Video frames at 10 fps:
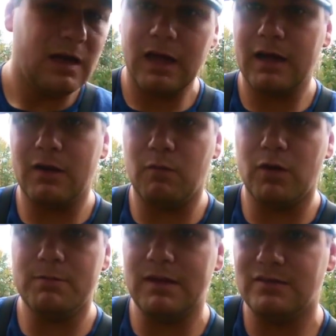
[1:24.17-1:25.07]
I got a
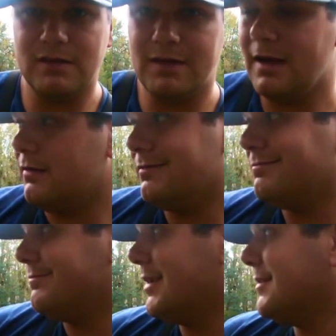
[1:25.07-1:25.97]
worm that's sitting out and
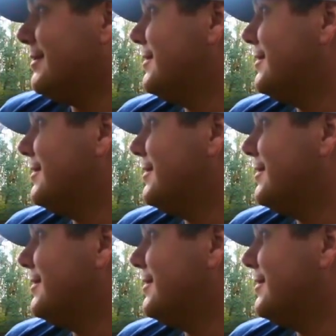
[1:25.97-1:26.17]
nothing